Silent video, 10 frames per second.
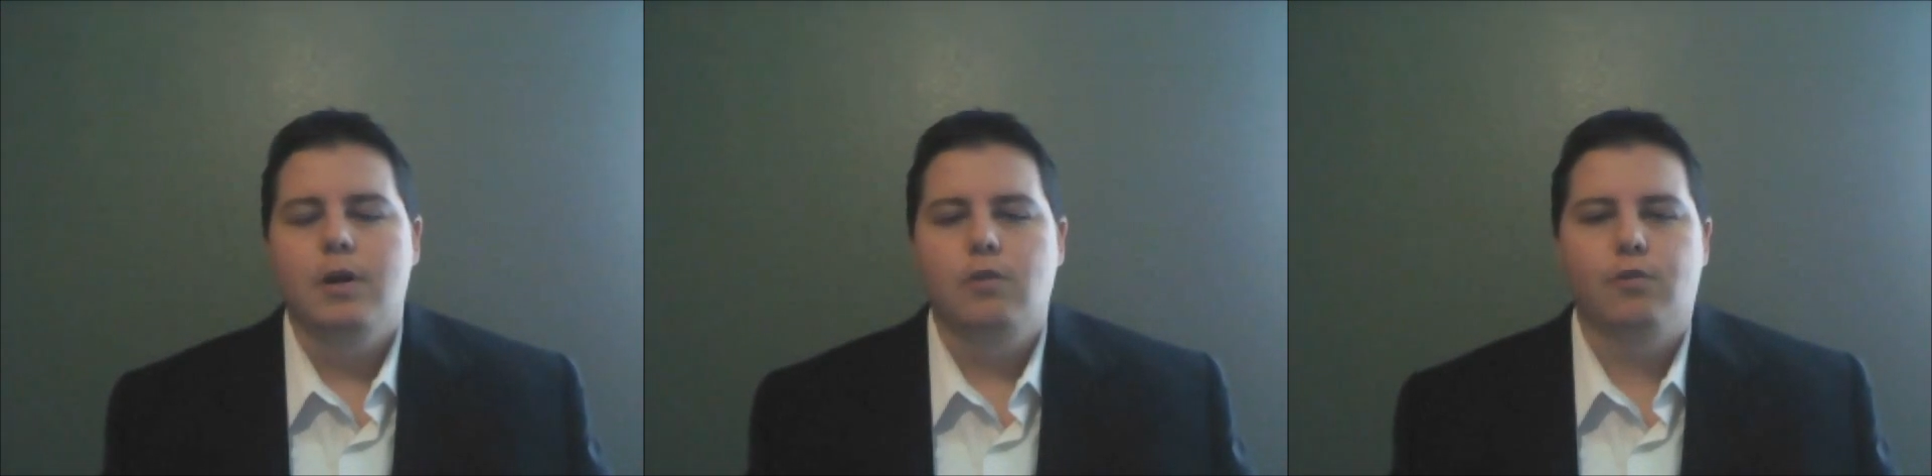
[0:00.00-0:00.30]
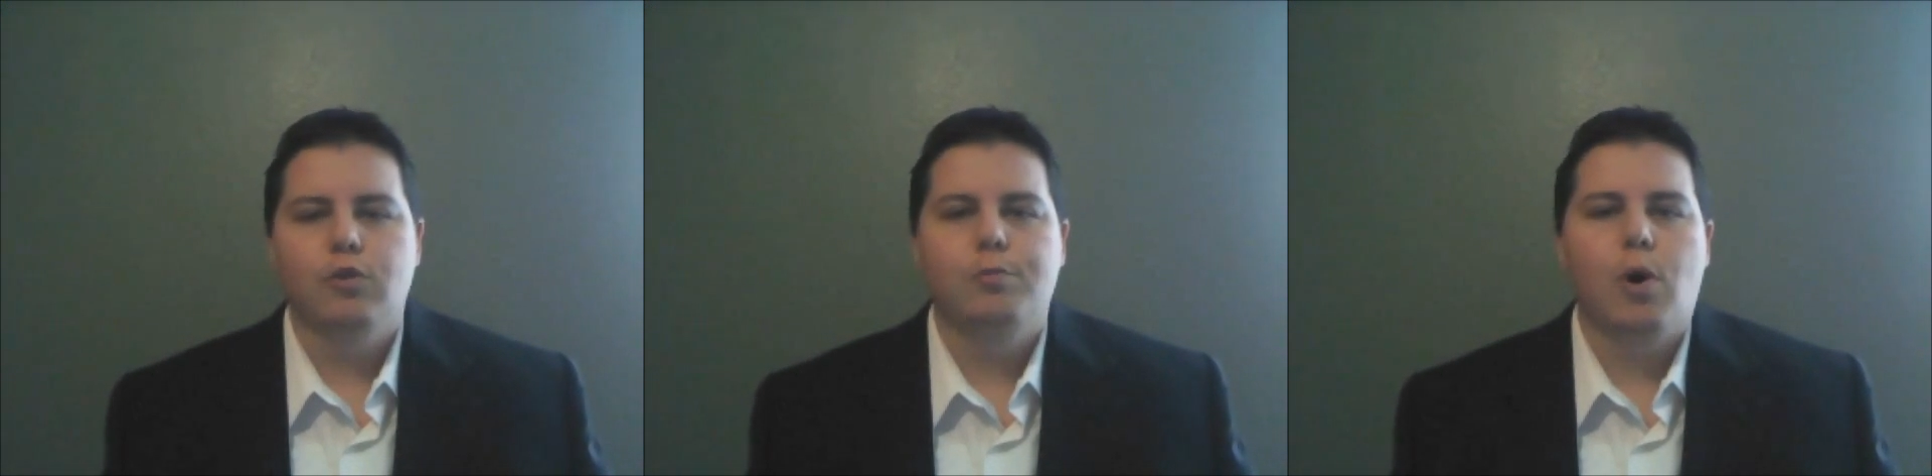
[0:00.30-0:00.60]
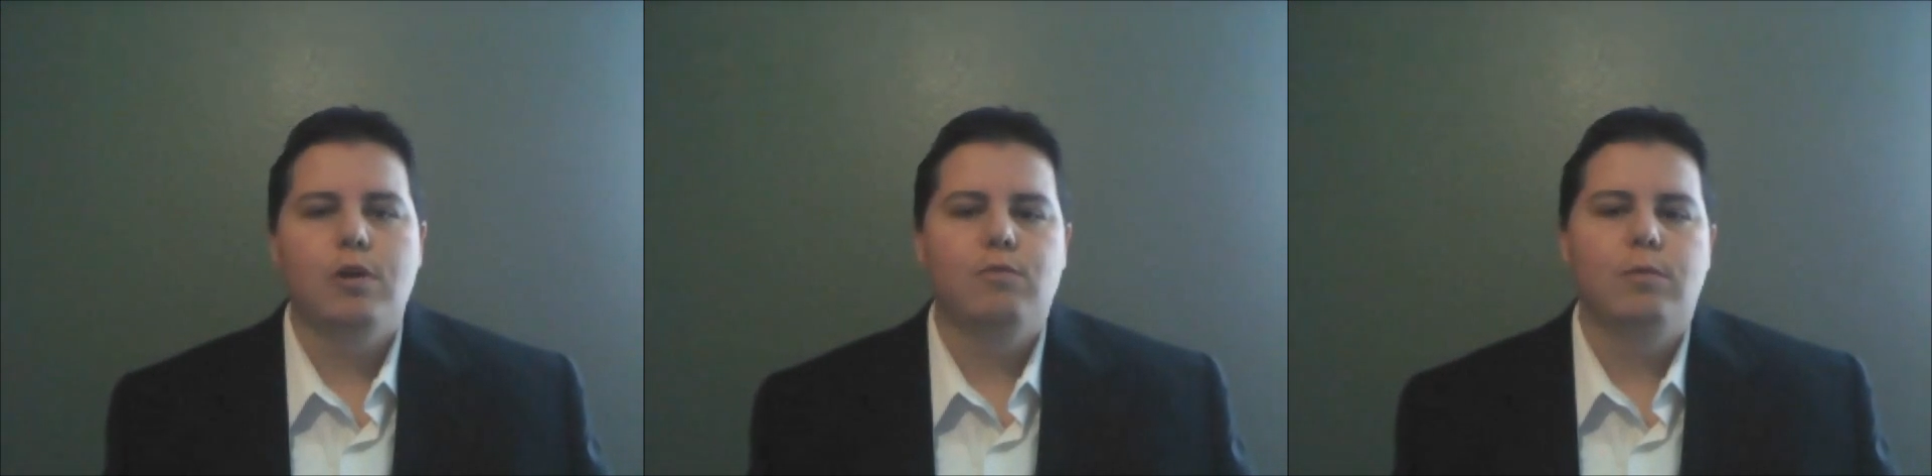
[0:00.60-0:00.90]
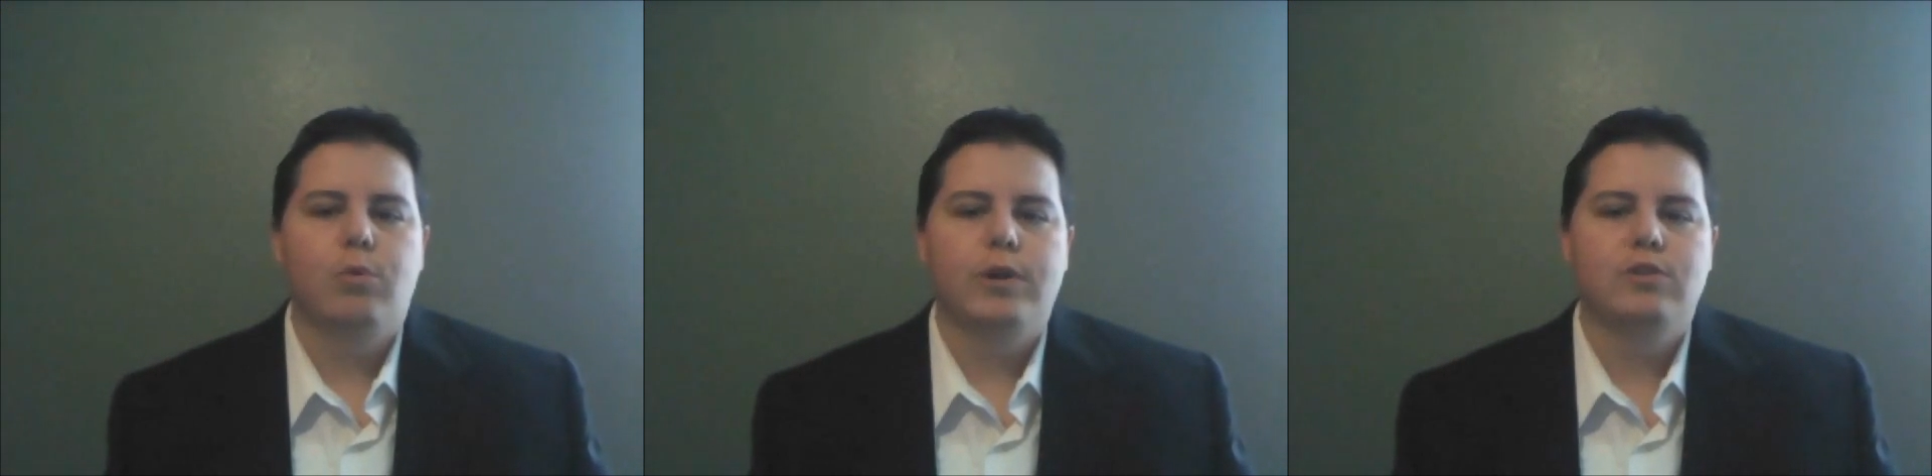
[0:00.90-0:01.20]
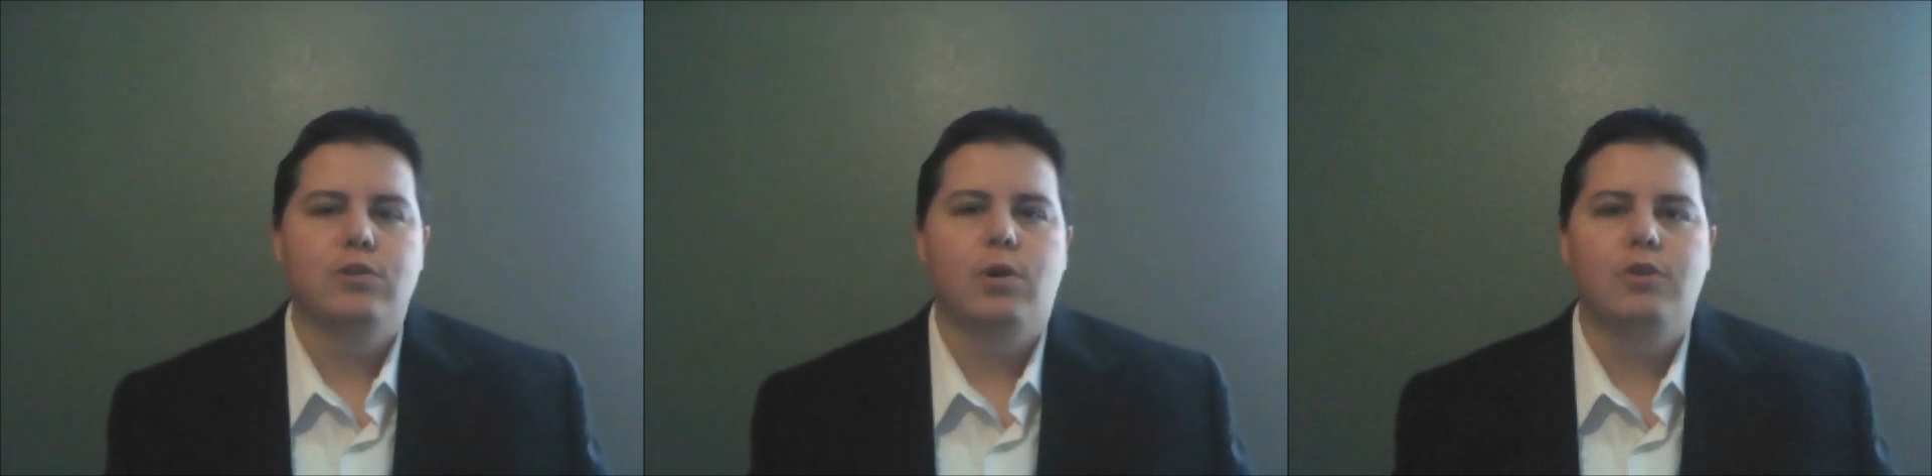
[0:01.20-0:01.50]
The first part of
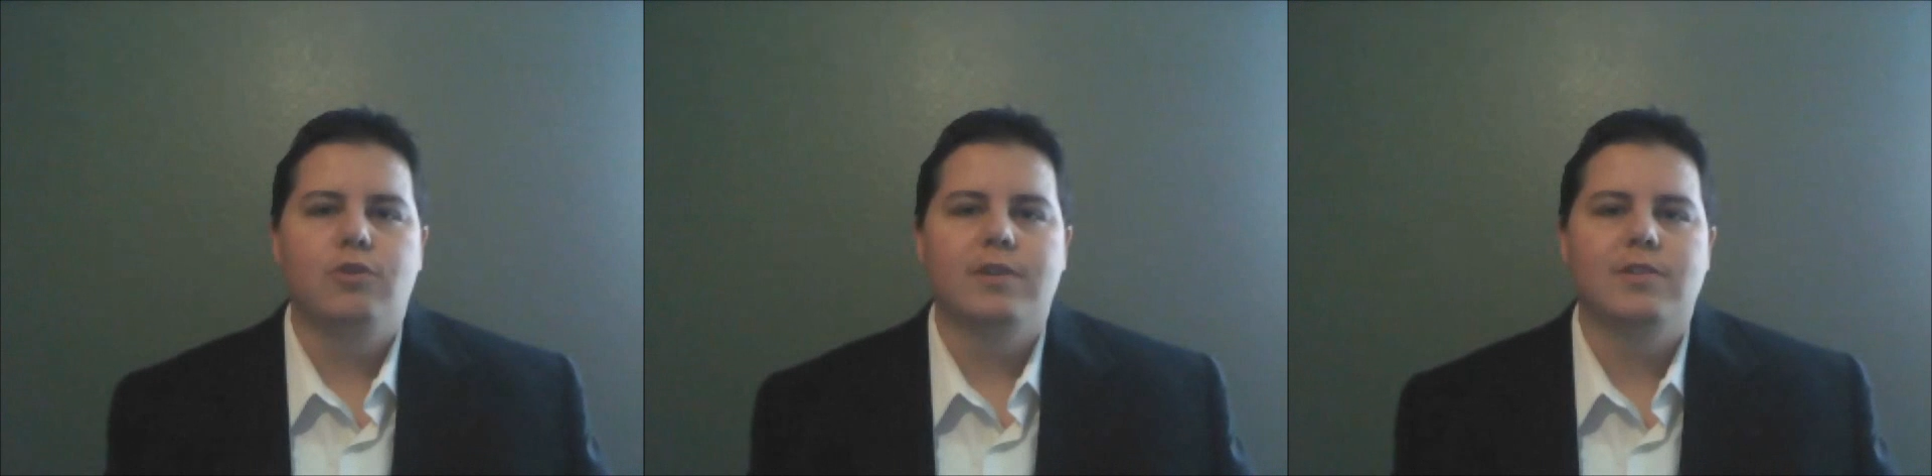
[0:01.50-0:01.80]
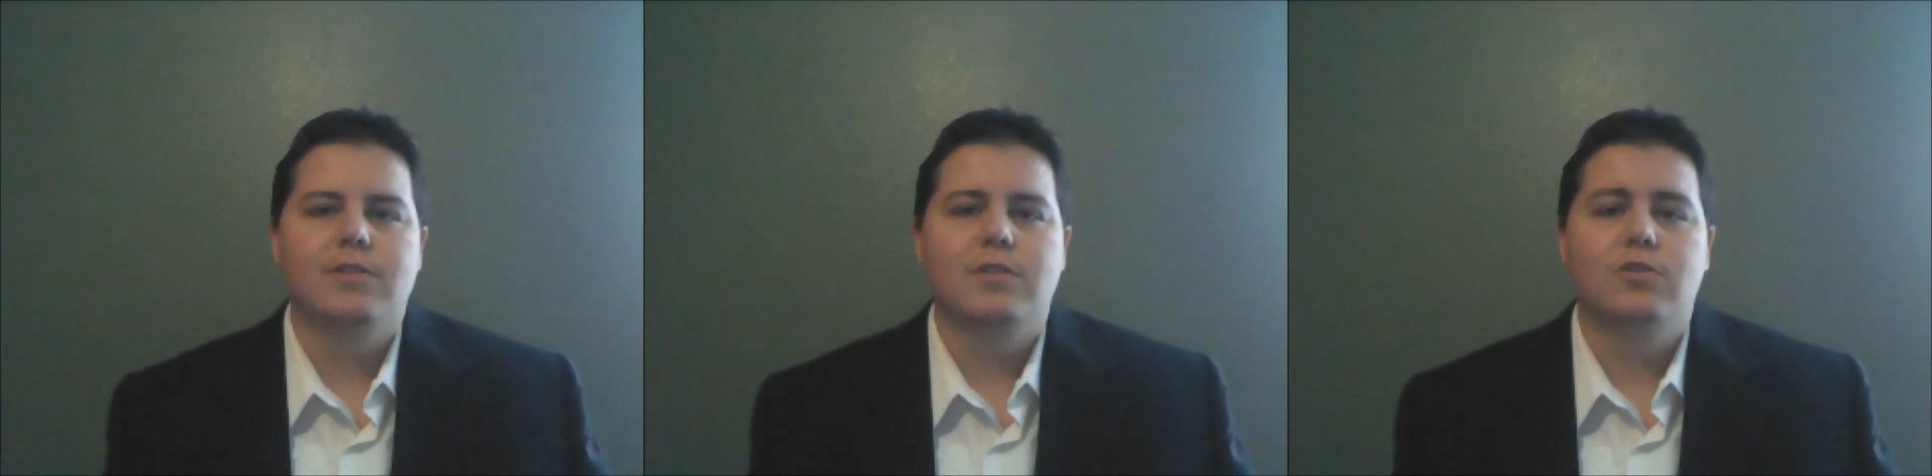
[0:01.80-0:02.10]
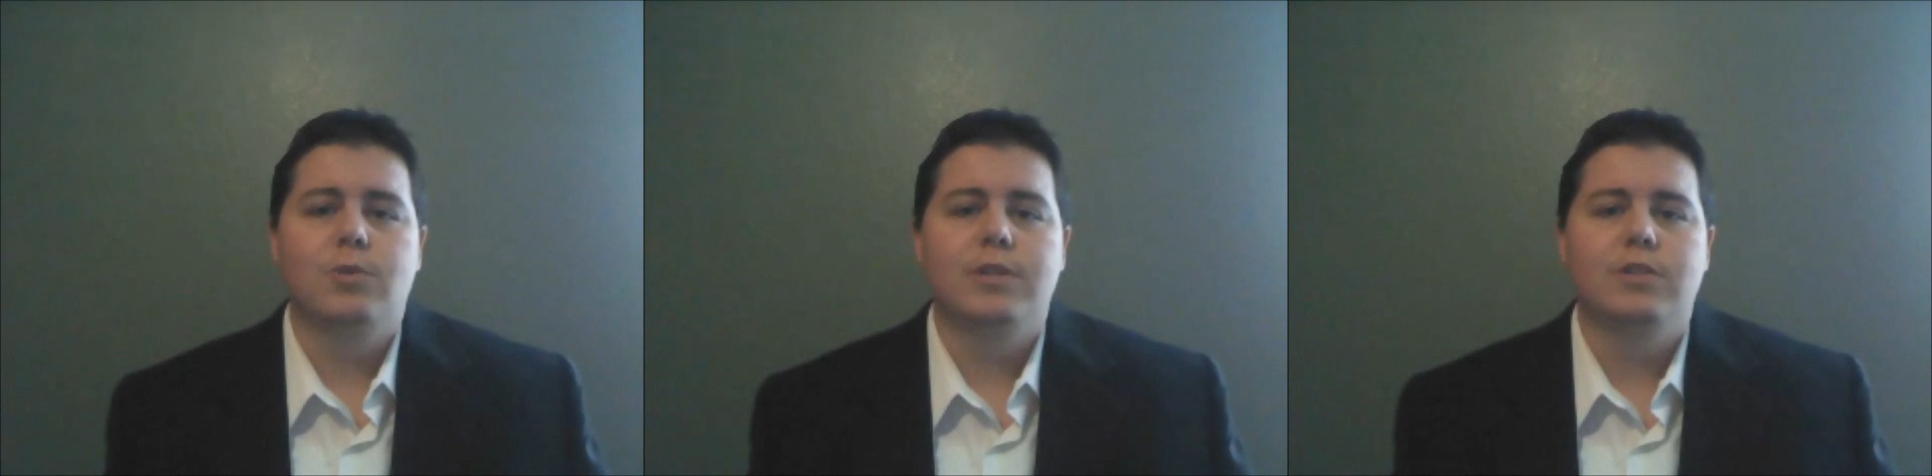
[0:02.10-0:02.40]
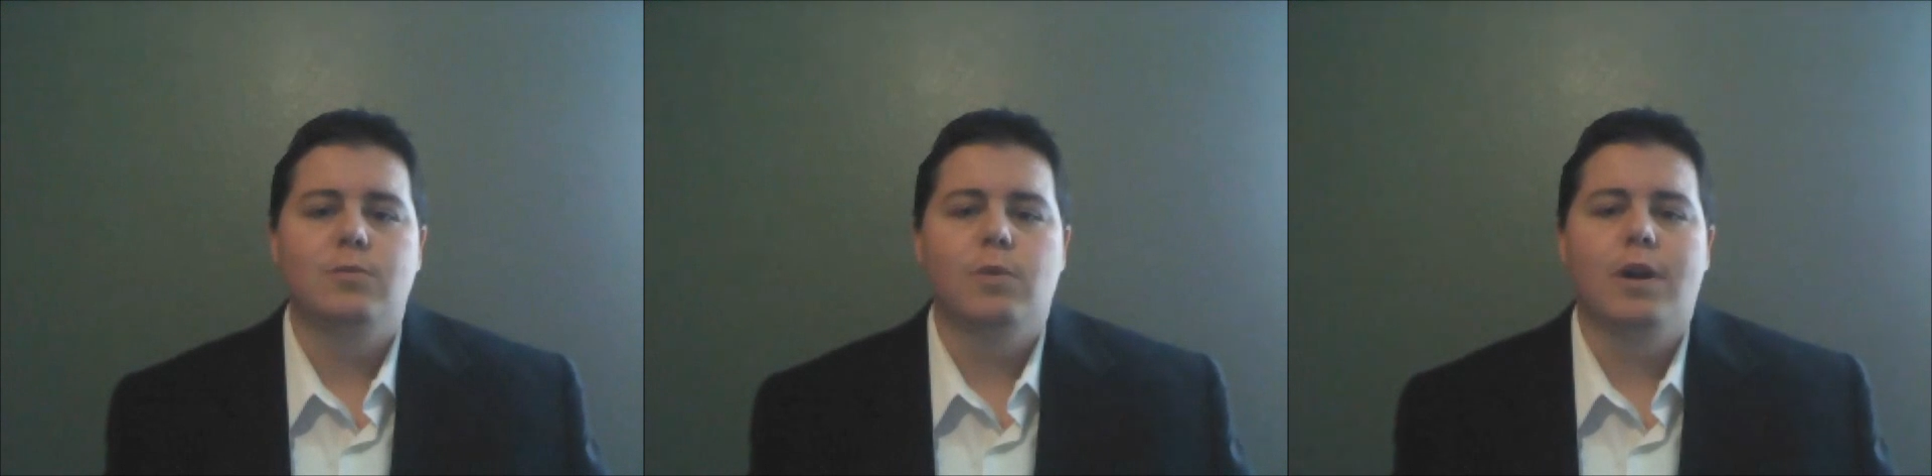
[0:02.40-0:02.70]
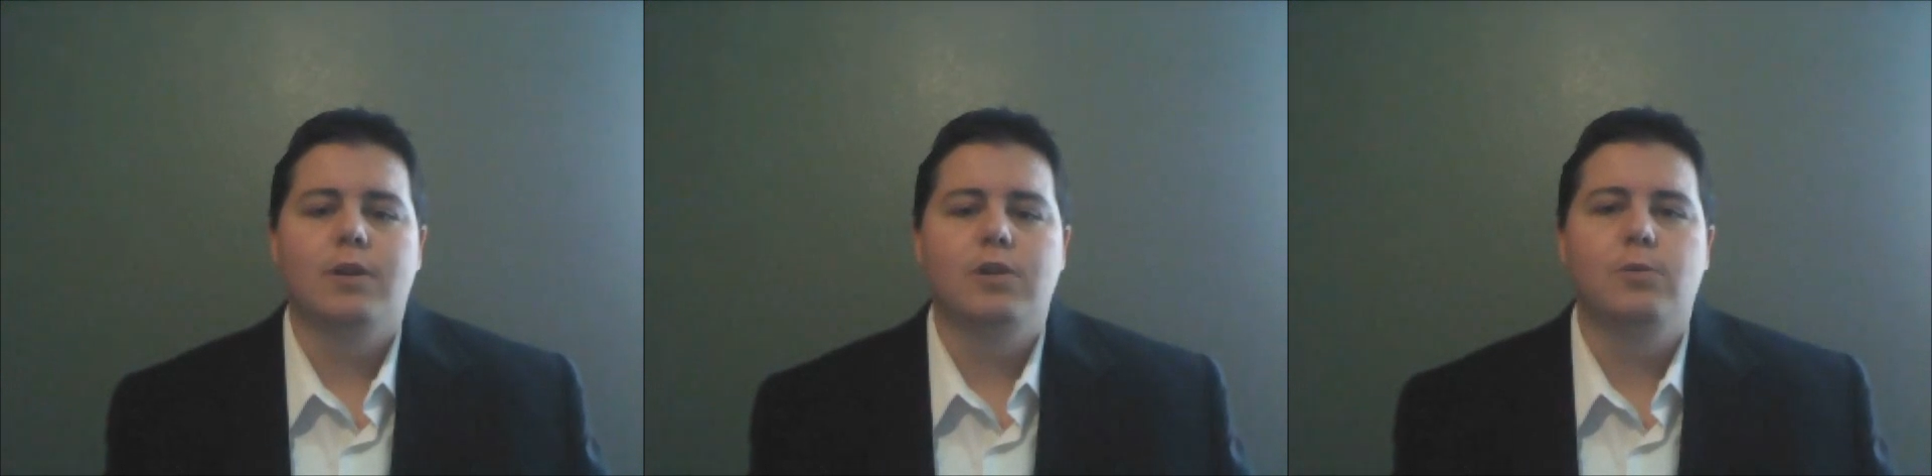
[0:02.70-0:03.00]
1.2 addresses a situation
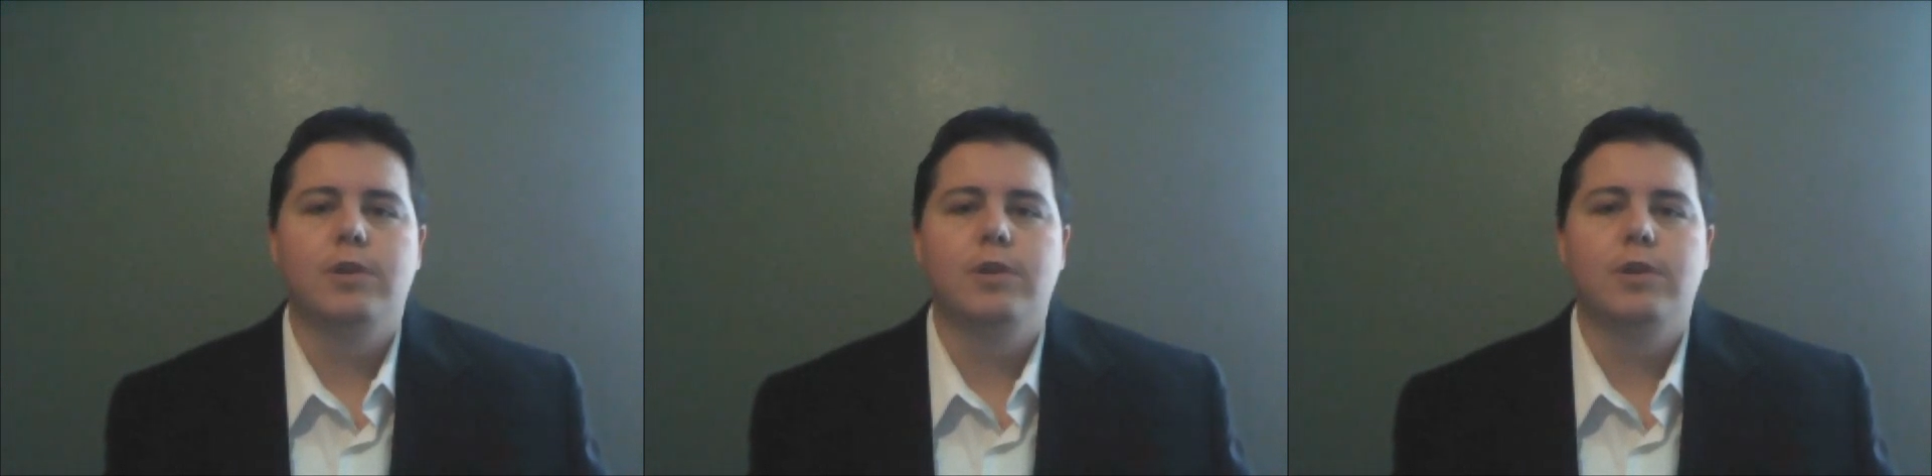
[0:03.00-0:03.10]
where you